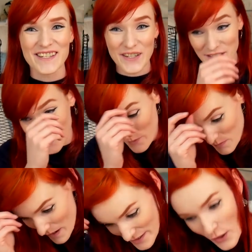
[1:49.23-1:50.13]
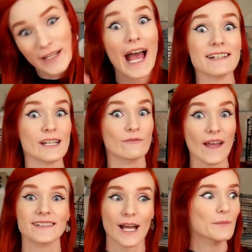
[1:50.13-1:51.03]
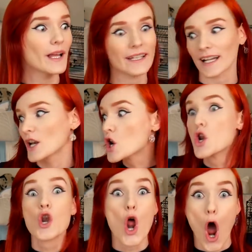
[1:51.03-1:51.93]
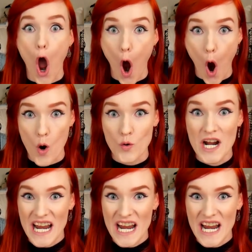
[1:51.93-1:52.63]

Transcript: you see with my sarcastic face, I'm like, no,